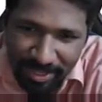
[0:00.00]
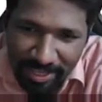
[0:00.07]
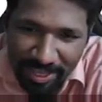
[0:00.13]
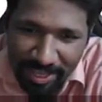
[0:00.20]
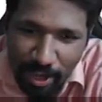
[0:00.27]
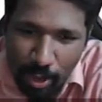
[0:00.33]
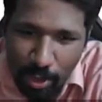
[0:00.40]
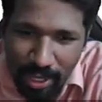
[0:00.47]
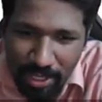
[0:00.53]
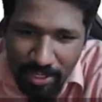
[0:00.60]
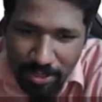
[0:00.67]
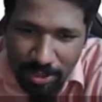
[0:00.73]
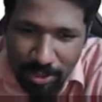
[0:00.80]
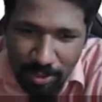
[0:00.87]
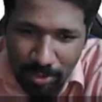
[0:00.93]
Okay,
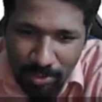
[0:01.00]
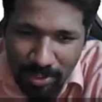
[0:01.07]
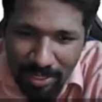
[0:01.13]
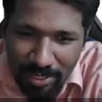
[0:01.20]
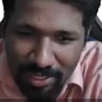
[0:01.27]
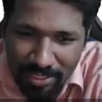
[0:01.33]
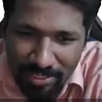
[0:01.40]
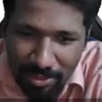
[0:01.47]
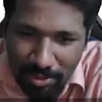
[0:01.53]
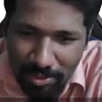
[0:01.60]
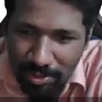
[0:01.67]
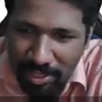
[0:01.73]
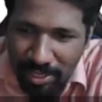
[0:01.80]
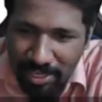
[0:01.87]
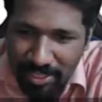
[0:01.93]
so let us go to
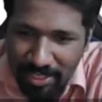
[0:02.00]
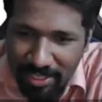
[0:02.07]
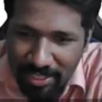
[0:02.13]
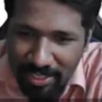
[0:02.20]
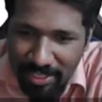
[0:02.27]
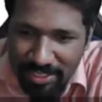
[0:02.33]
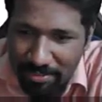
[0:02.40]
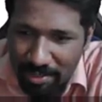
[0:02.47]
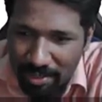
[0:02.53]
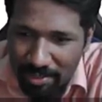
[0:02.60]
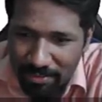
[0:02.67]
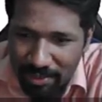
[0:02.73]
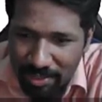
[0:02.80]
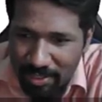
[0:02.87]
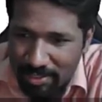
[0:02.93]
the next
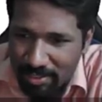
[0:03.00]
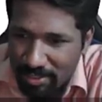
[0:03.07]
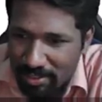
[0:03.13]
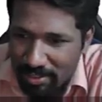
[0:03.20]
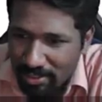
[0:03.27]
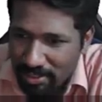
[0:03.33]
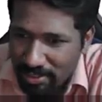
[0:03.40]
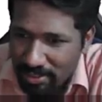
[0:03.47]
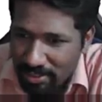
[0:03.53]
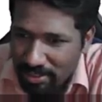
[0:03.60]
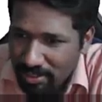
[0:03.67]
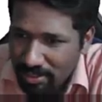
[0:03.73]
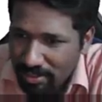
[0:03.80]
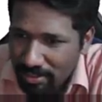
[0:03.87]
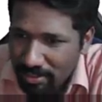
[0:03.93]
example if it
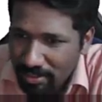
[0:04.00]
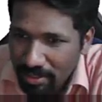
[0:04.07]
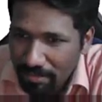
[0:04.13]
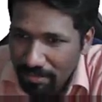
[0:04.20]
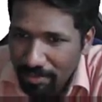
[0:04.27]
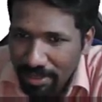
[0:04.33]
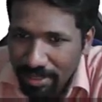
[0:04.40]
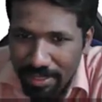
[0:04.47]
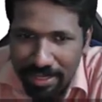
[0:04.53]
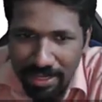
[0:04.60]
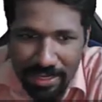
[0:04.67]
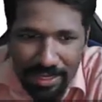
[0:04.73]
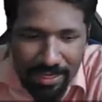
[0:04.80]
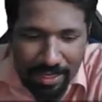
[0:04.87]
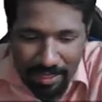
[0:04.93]
is
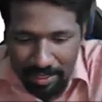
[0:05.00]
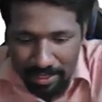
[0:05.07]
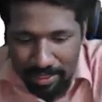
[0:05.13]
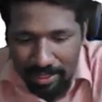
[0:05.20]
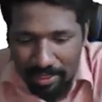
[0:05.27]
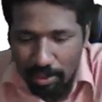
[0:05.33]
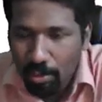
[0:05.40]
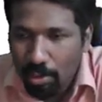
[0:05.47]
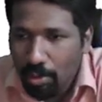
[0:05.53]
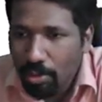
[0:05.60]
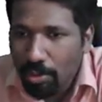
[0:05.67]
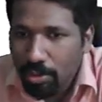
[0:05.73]
completely clear till now.